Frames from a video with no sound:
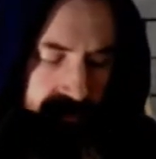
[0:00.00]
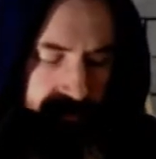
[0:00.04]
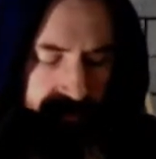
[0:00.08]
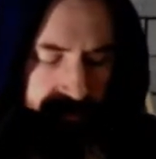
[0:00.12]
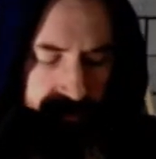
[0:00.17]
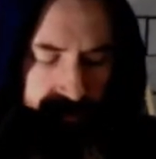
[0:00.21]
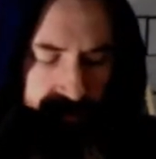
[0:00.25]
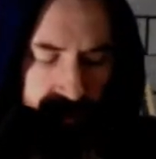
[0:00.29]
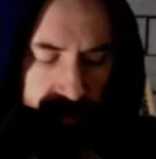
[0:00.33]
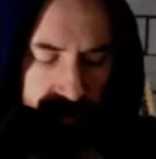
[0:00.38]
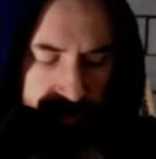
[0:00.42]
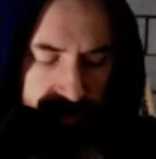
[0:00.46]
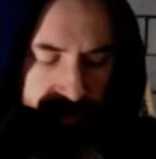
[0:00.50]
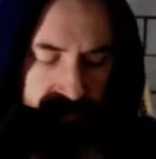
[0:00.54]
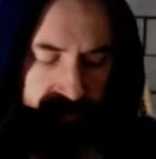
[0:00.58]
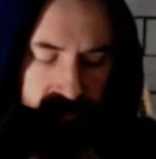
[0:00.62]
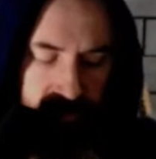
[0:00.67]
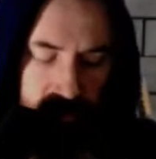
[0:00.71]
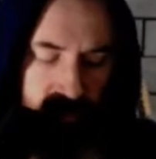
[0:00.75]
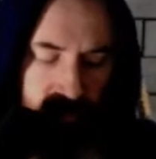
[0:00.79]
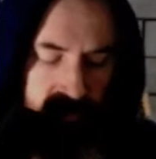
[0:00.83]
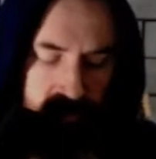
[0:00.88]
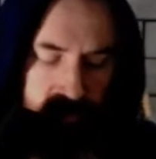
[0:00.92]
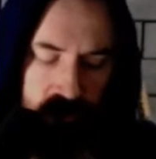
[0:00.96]
Some people just
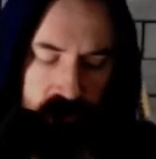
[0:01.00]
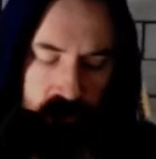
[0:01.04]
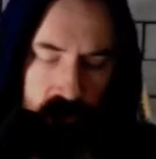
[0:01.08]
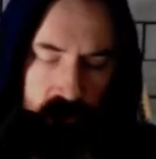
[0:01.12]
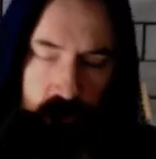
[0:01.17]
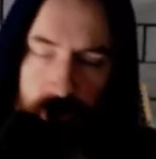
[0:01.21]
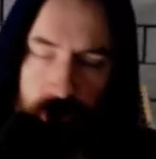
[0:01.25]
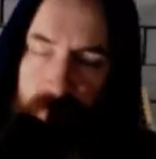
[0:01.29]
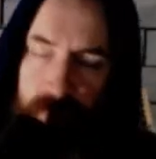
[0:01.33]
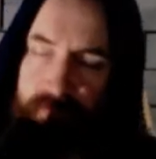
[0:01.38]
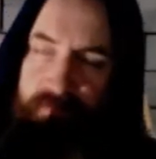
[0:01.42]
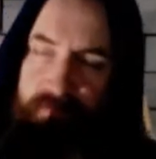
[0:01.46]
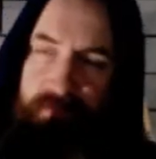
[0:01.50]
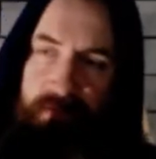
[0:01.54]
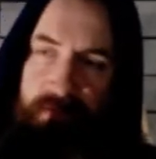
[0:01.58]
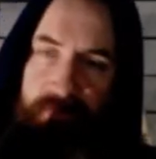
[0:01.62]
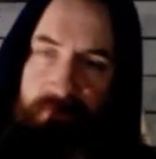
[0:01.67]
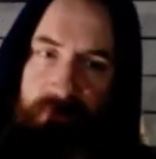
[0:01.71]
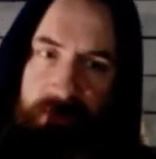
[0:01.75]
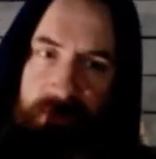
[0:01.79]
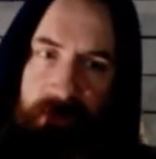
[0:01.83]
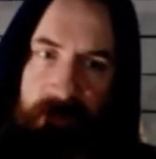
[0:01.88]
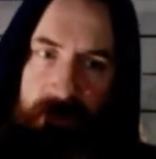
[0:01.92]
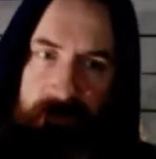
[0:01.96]
hear it and they go, oh, that's
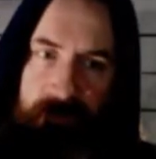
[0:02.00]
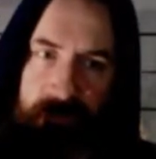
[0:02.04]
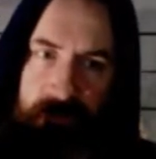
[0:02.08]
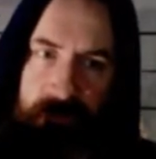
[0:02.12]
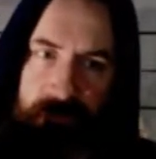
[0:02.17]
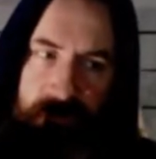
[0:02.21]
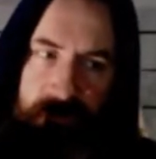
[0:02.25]
definitely that,